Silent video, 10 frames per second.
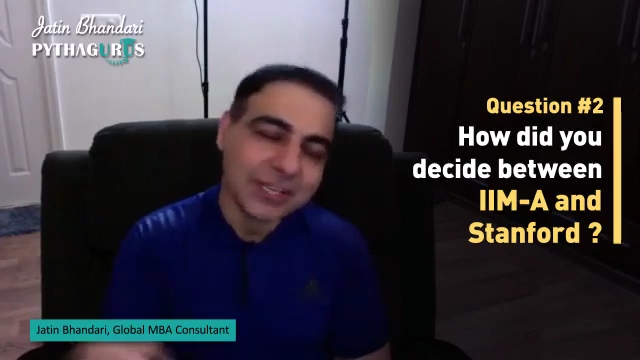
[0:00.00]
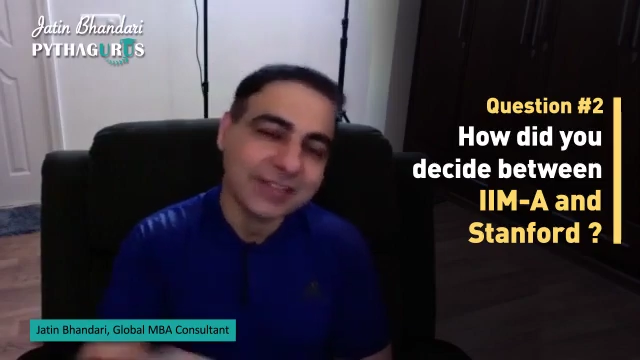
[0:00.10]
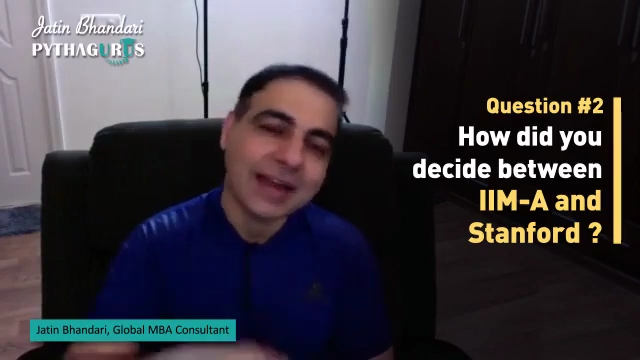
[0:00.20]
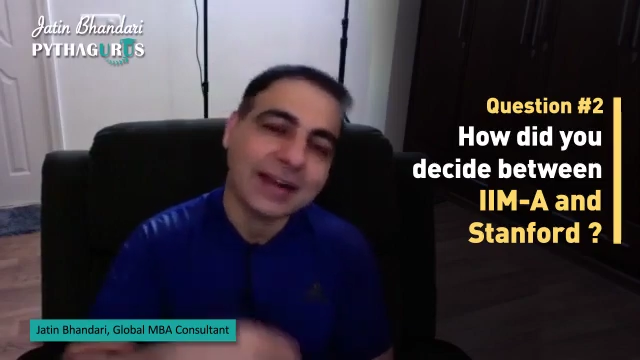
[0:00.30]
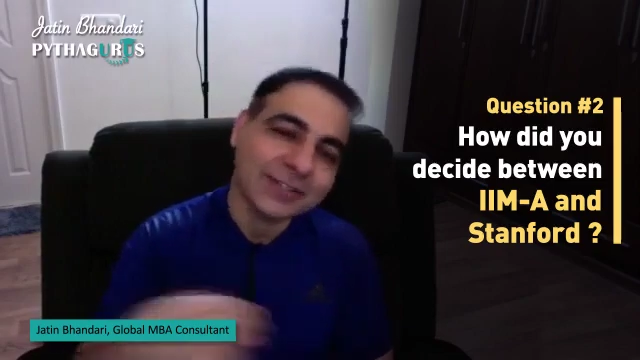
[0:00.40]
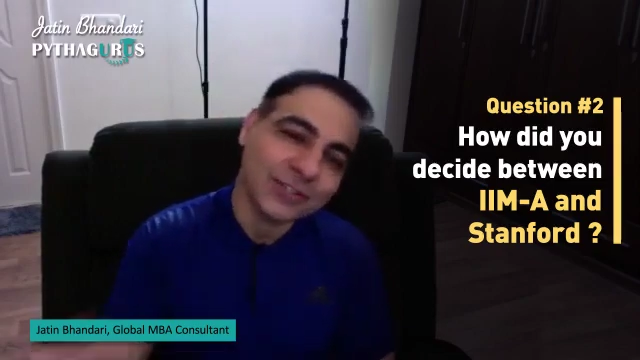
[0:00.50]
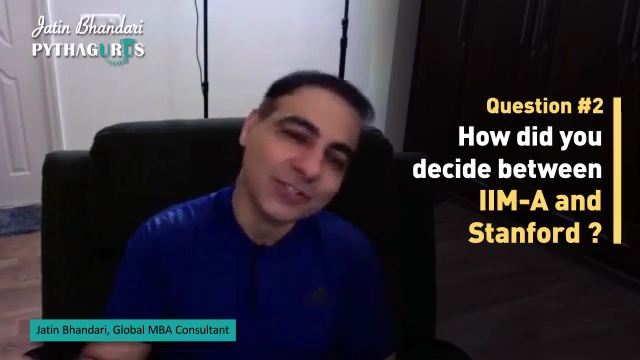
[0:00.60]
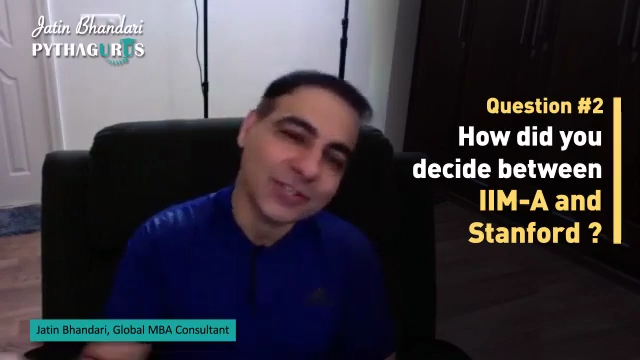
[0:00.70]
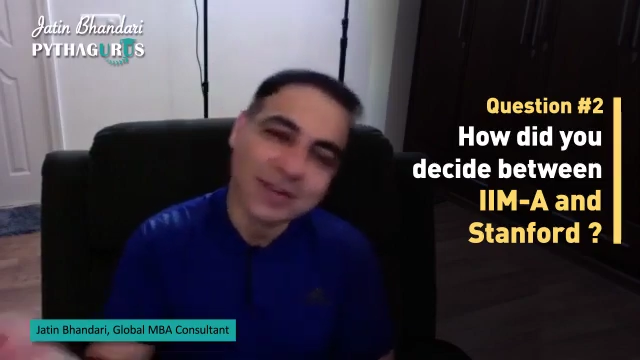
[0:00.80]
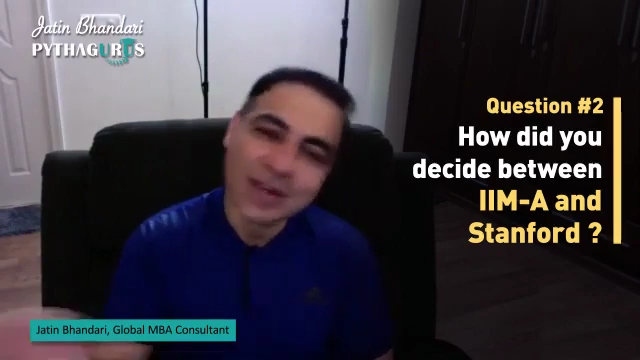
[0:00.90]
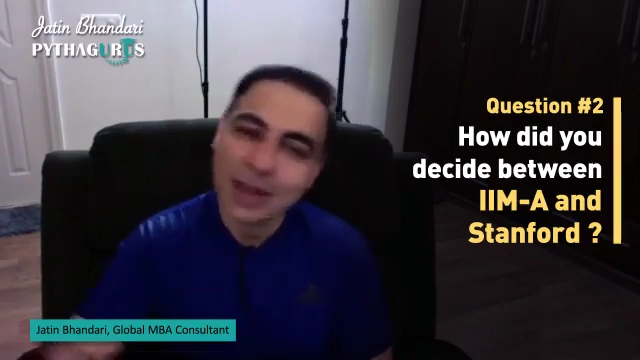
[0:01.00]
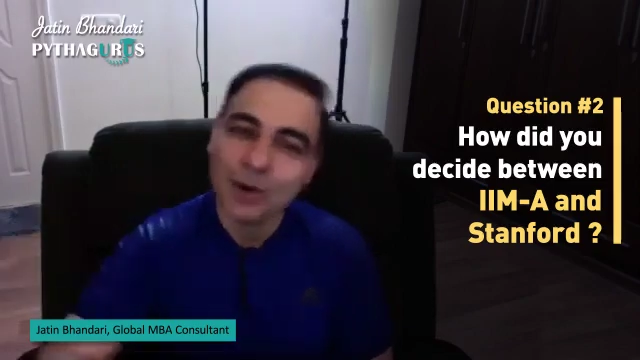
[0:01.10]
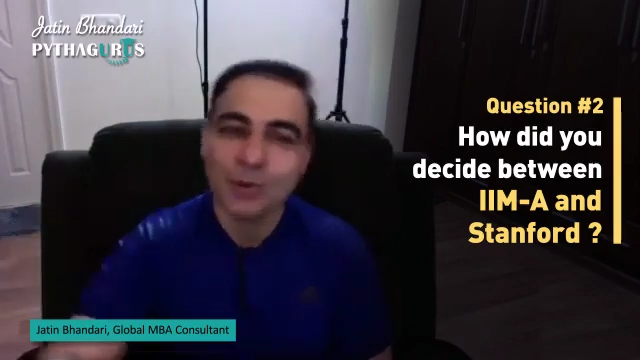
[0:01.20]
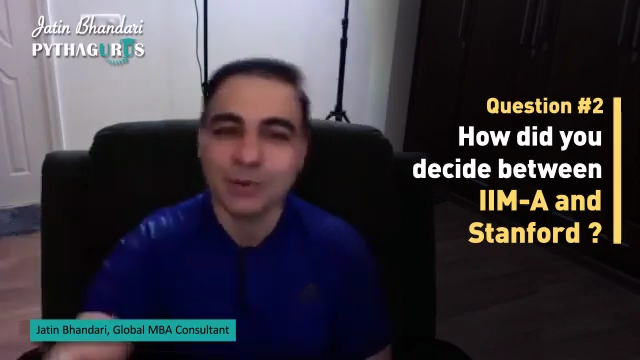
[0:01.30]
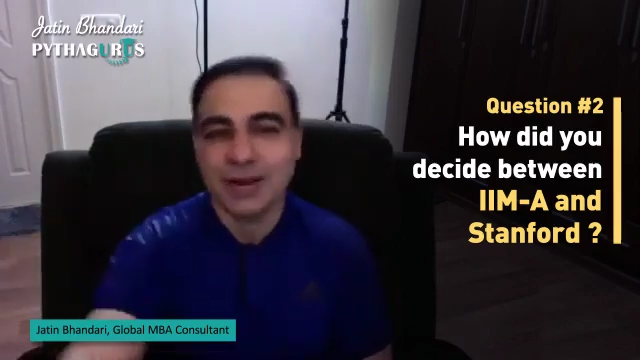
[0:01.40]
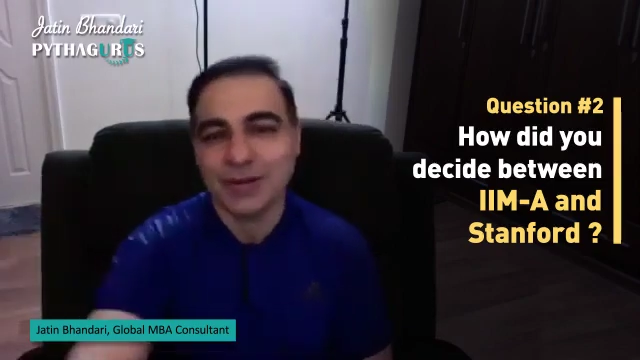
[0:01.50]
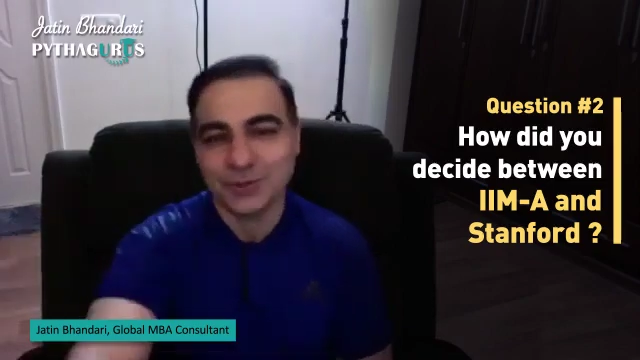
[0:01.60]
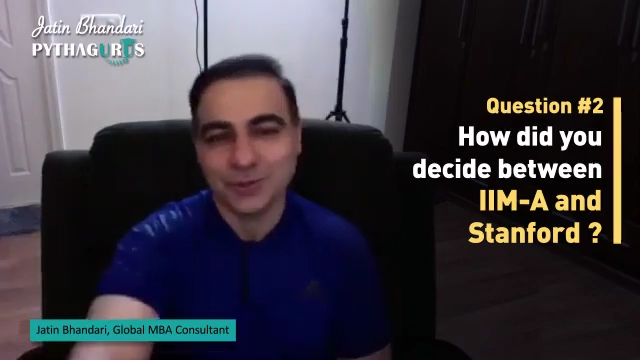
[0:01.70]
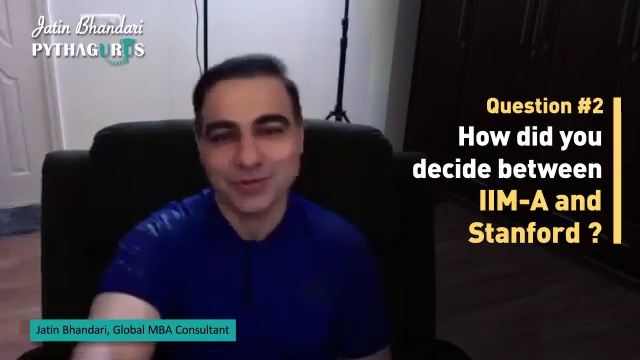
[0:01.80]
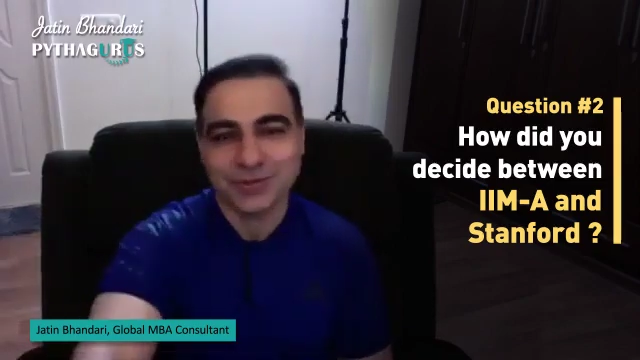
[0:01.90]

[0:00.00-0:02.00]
that decision now, Ashutosh?